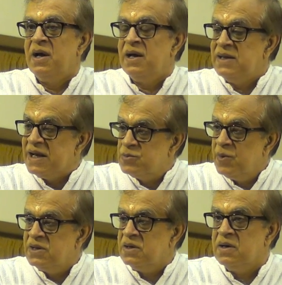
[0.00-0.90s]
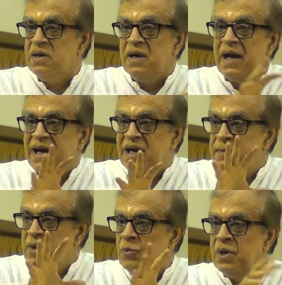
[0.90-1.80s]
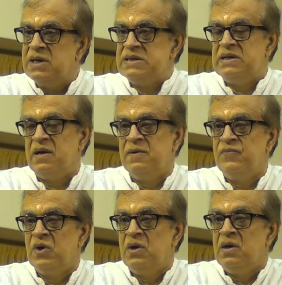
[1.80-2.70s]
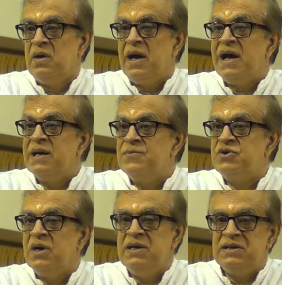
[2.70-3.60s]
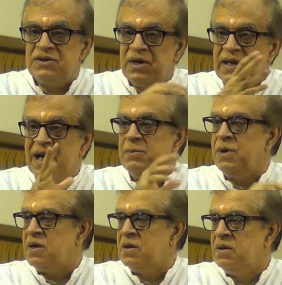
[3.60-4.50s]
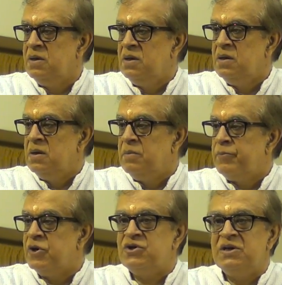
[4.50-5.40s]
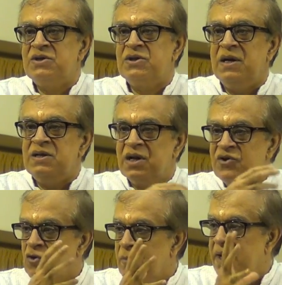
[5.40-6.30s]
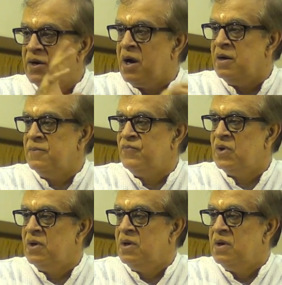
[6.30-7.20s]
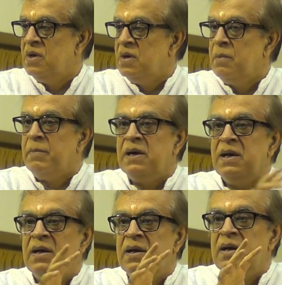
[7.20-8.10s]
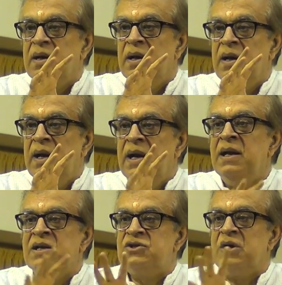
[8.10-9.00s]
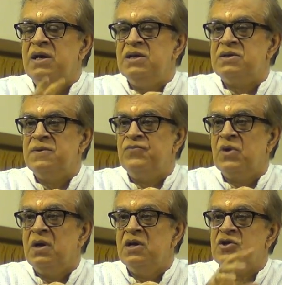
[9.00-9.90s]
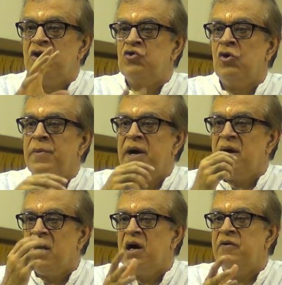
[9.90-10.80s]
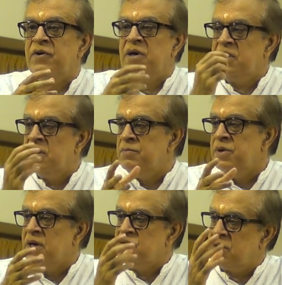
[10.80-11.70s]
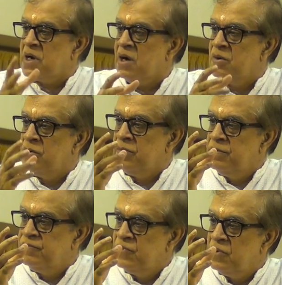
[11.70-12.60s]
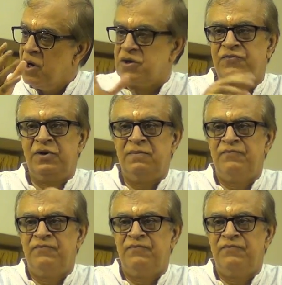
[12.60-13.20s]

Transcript: And that's where the academic work is done. Arab studies, they study Arabic. Persian studies controlled by Iran. But Indian studies is controlled by Harvard, Columbia, Chicago, Oxford.